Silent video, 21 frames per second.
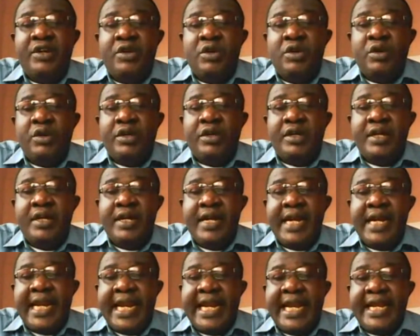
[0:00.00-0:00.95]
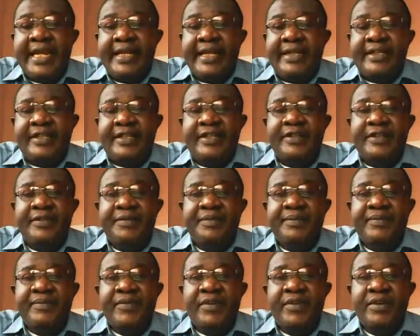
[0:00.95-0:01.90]
009.net.
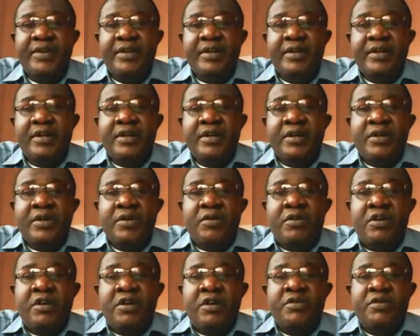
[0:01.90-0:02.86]
When